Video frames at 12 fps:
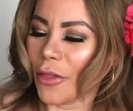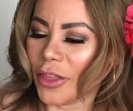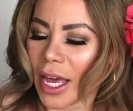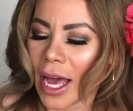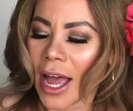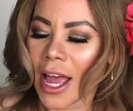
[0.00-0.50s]

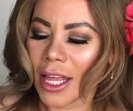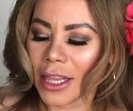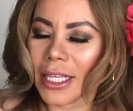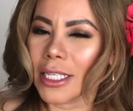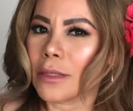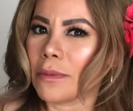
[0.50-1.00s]
that
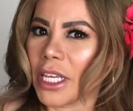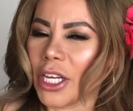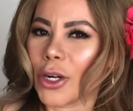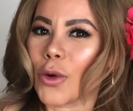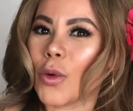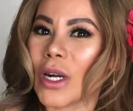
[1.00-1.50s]
this
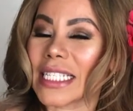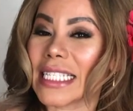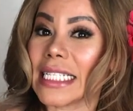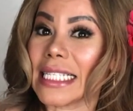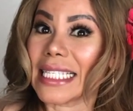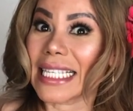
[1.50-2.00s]
beer was
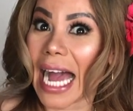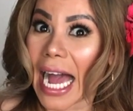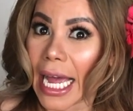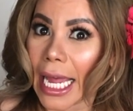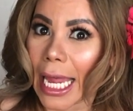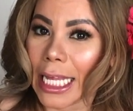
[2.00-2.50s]

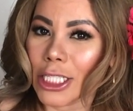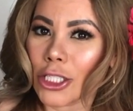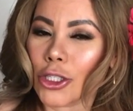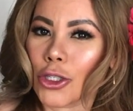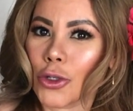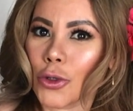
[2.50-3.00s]
designed
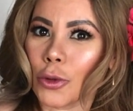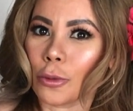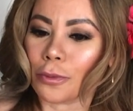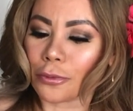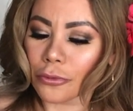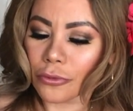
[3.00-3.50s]
to
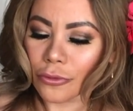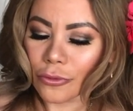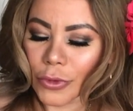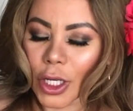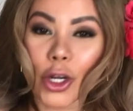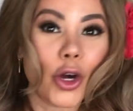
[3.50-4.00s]

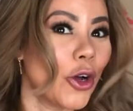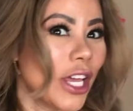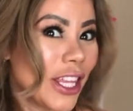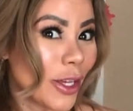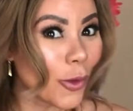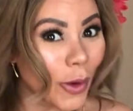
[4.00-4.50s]
go
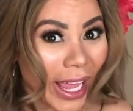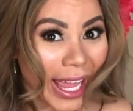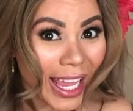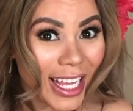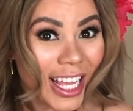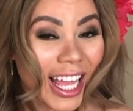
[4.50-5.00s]
either
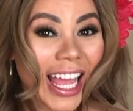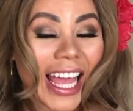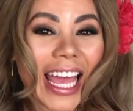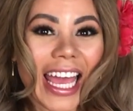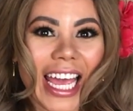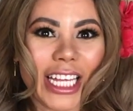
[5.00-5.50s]
way.
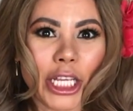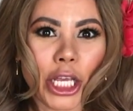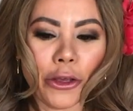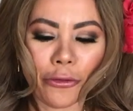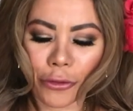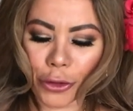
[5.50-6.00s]
And
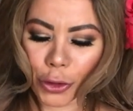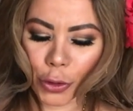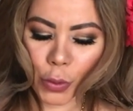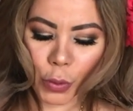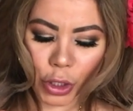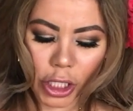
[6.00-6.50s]
if you
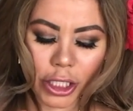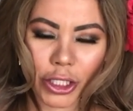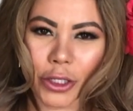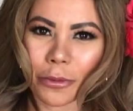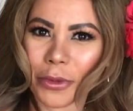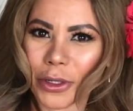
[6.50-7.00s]
were
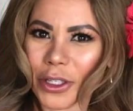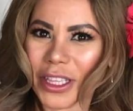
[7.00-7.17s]
to put